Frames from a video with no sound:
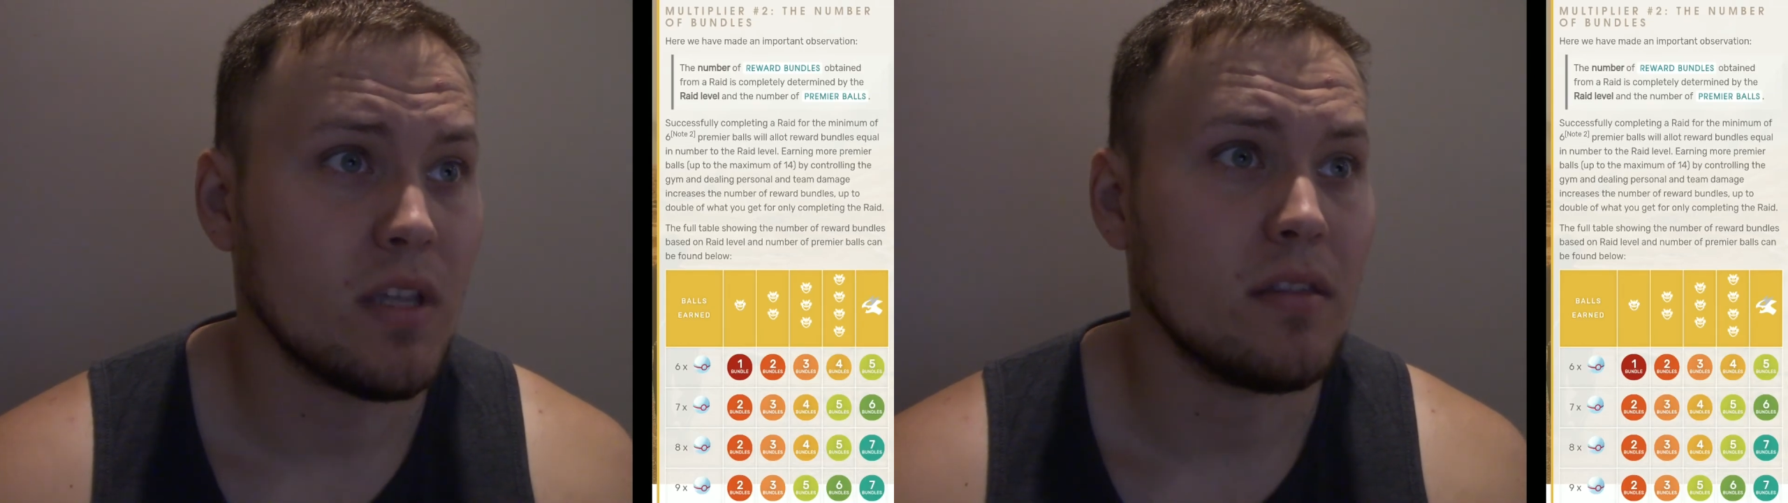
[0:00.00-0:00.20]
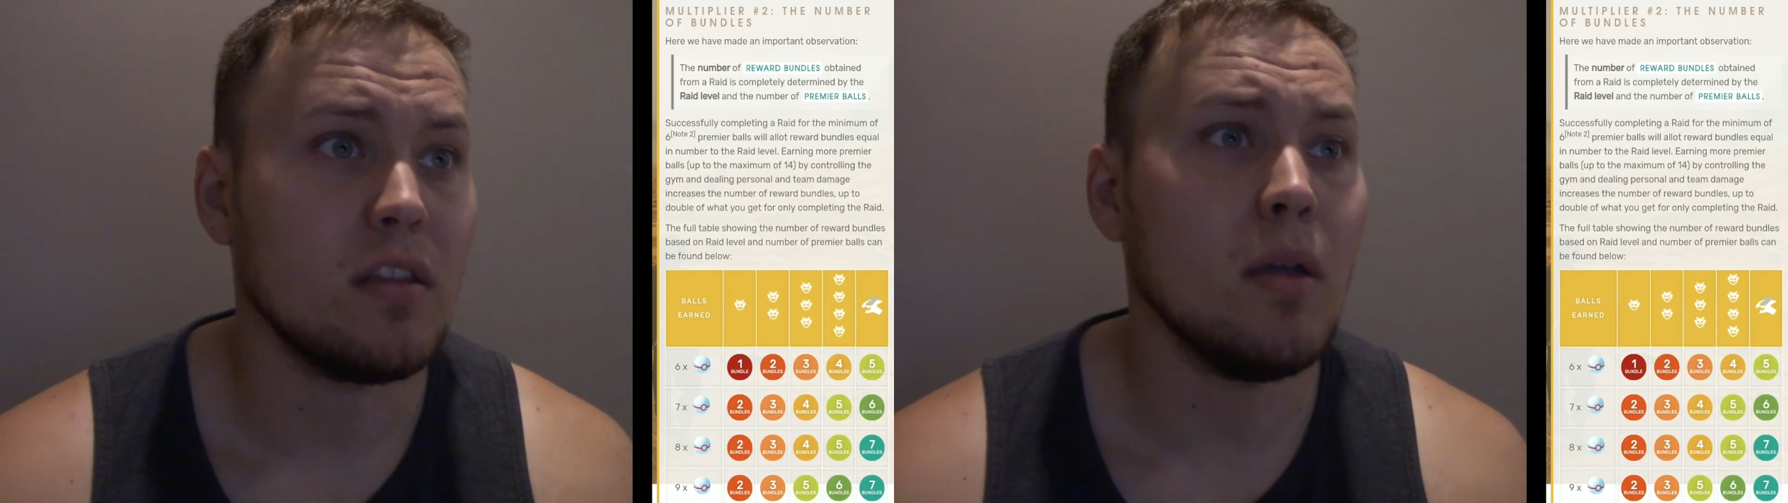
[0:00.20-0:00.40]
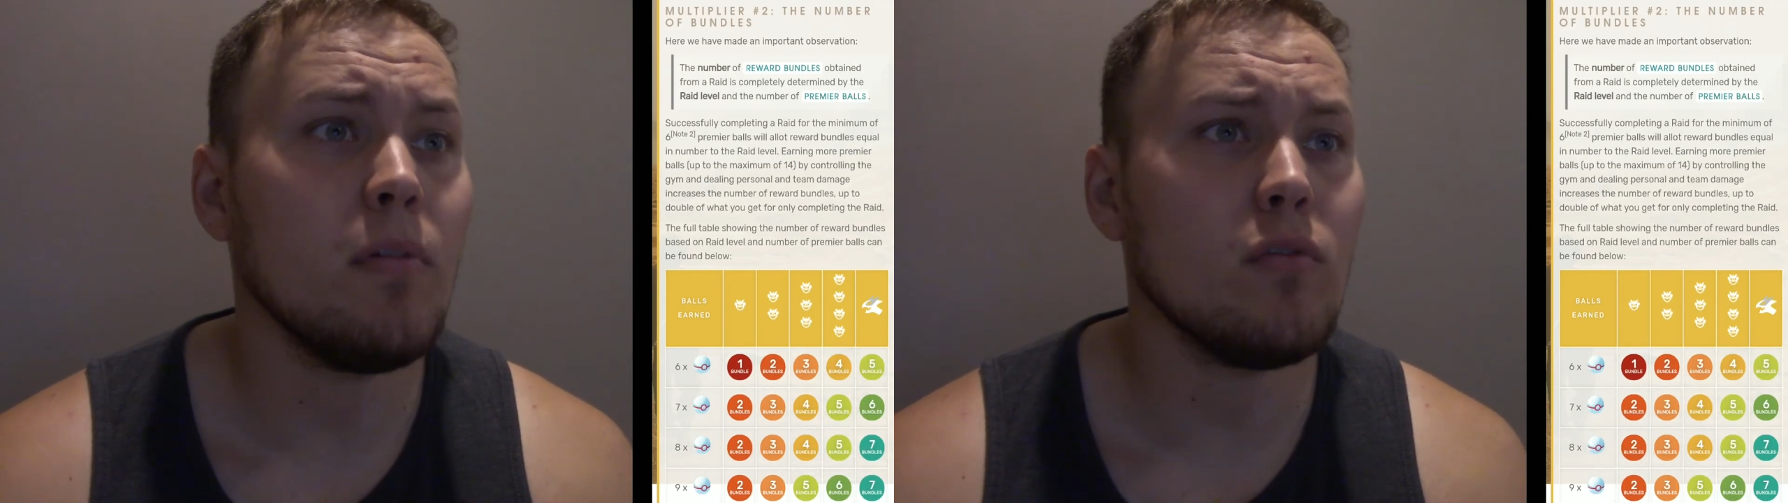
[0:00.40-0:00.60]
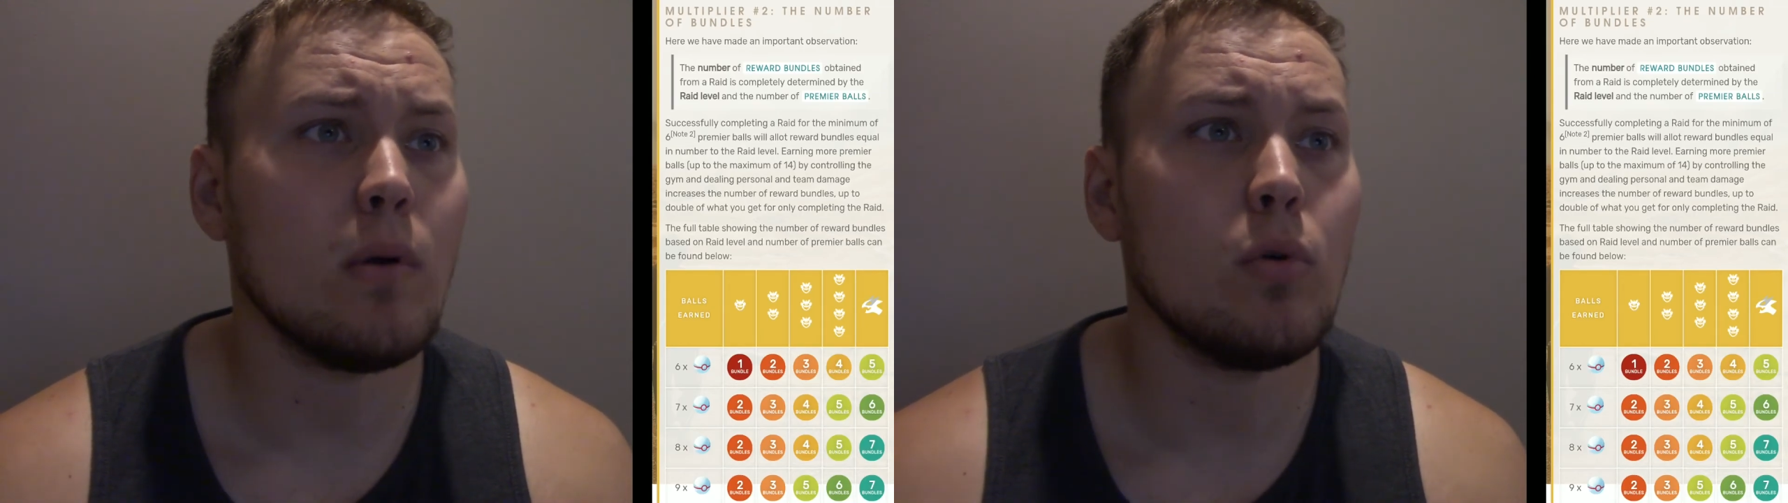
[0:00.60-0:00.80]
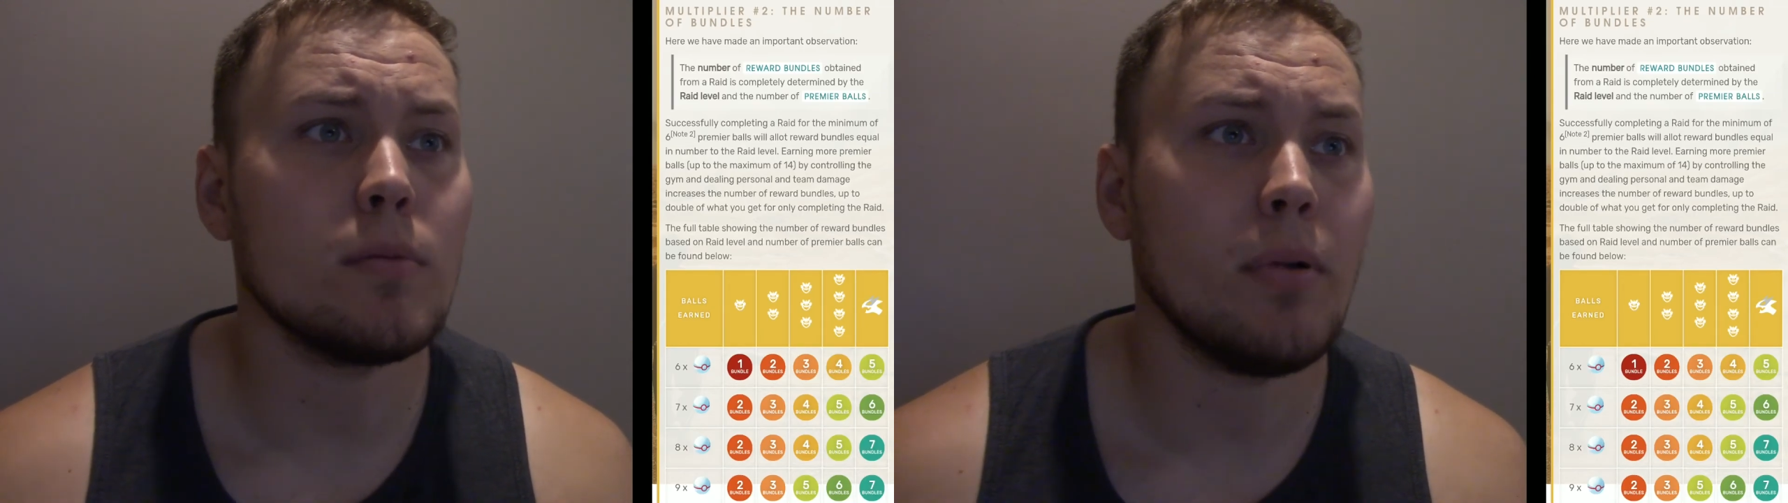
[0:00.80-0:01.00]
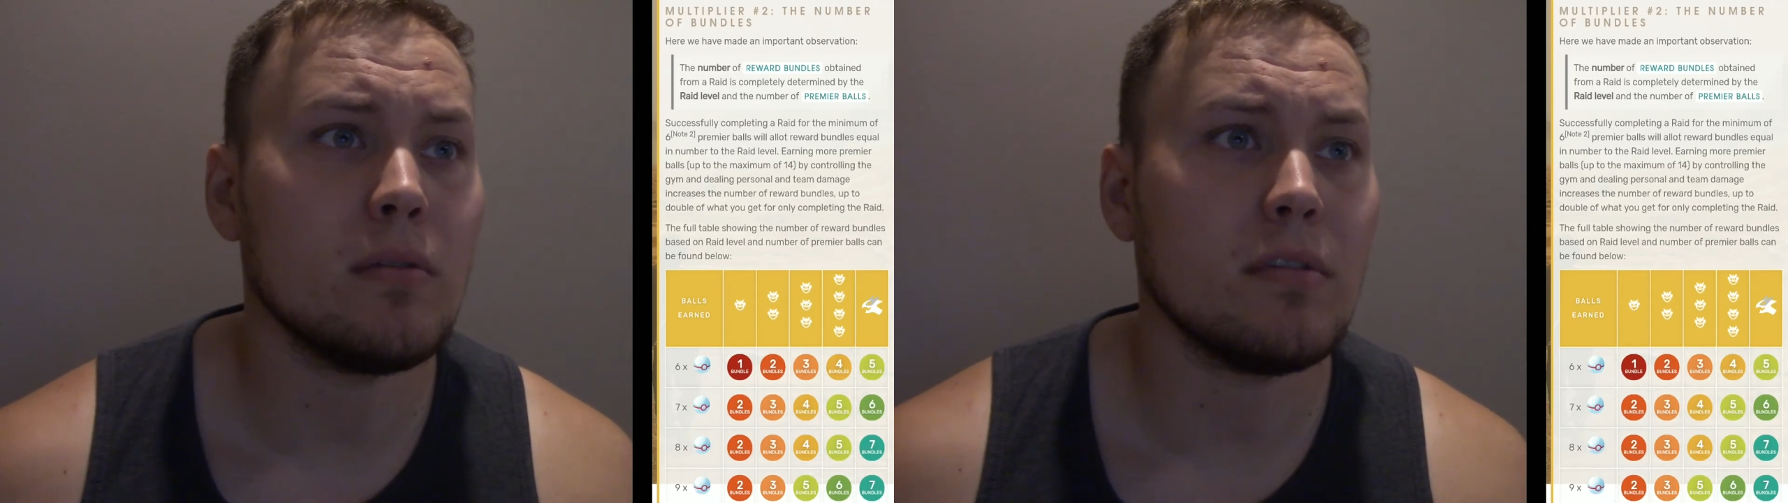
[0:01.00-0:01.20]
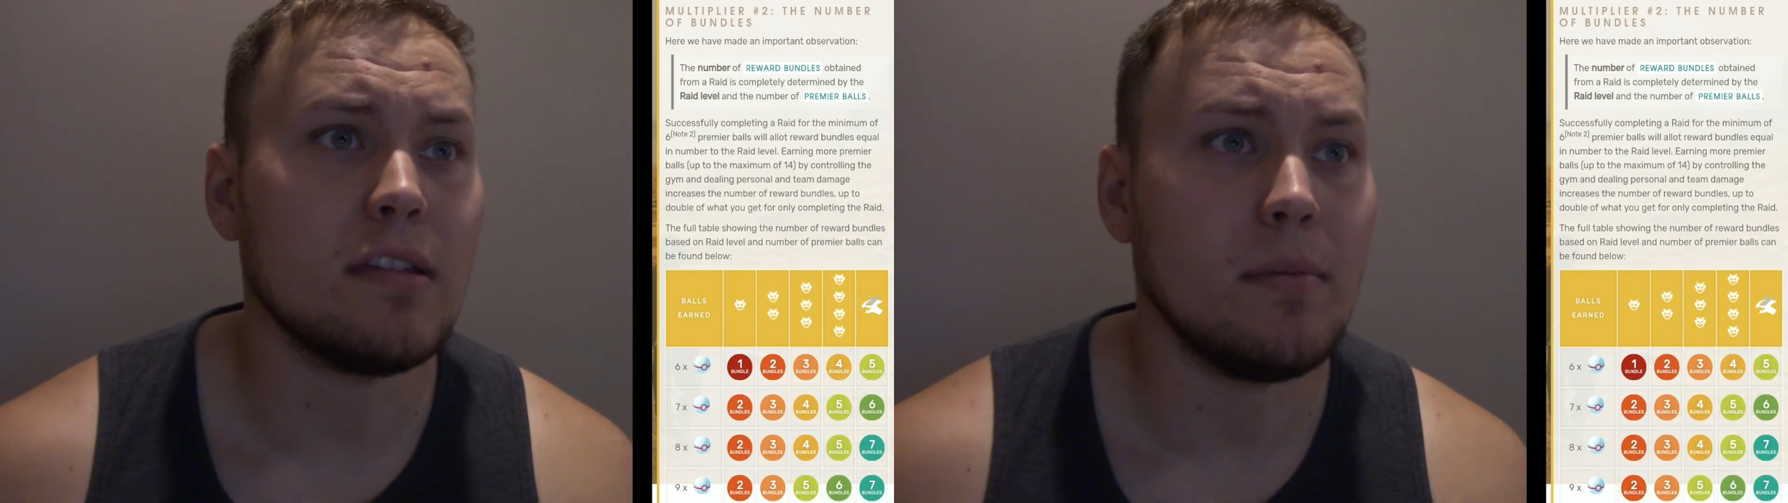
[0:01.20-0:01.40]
The number of reward bundles